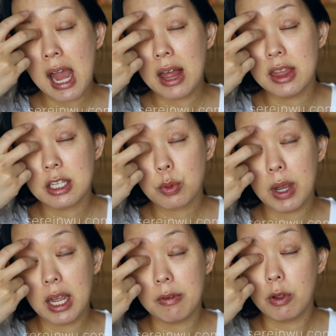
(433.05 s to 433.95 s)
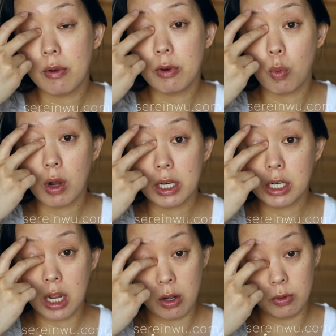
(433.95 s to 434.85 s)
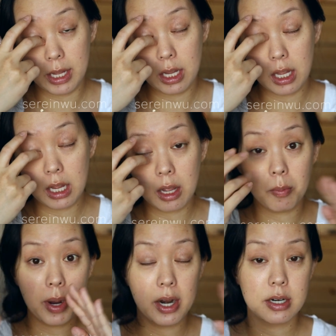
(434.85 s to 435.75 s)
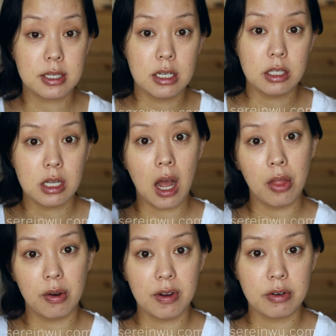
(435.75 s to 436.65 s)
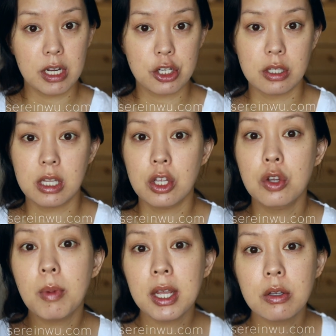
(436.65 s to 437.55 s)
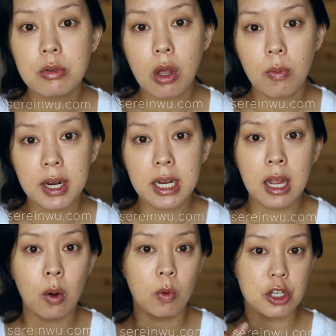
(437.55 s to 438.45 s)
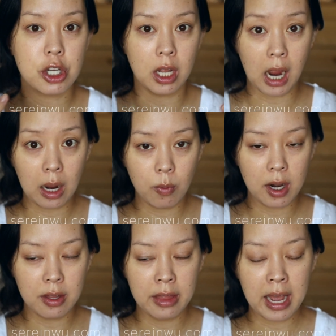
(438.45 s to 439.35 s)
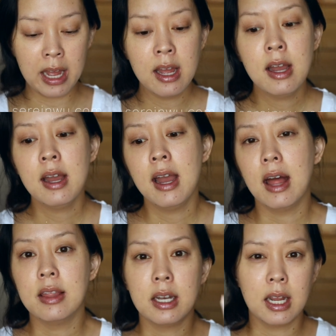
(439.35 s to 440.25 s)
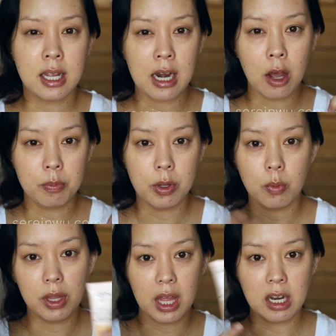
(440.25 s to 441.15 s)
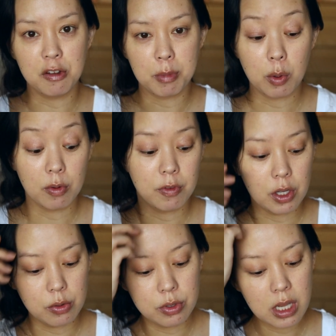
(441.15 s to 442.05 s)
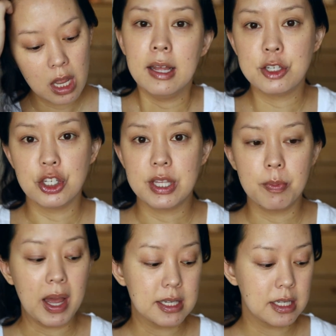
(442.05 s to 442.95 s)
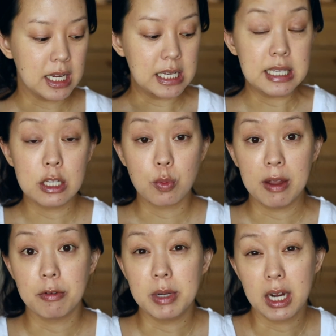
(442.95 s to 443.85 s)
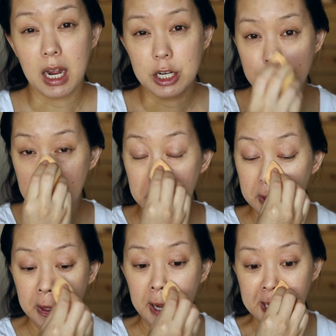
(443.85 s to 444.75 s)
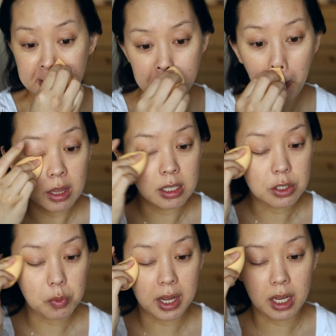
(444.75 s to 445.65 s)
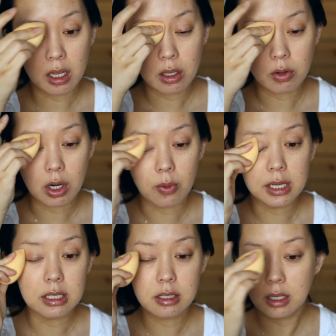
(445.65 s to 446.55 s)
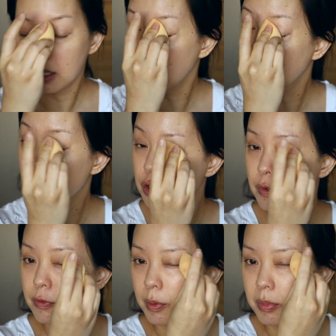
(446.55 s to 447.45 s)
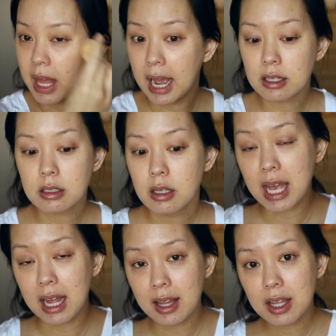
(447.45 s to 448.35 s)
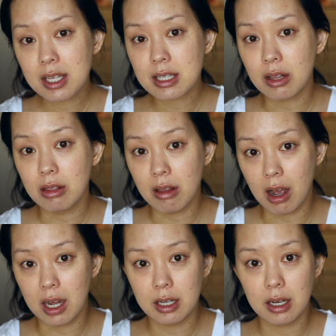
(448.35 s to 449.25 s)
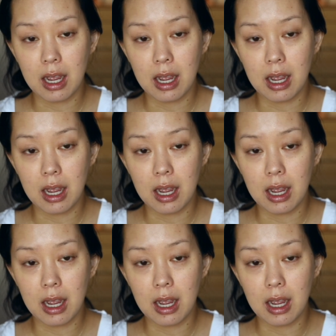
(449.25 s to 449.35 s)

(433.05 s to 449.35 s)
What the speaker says: And this way, if you ever want to know, like, in comparison to other foundations that you might use already and what shade I wear in that, and then it can help you with any of my reviews. It's just the best, easiest way for me to kind of share with you guys. And this way you can always gauge from that. I like this a lot.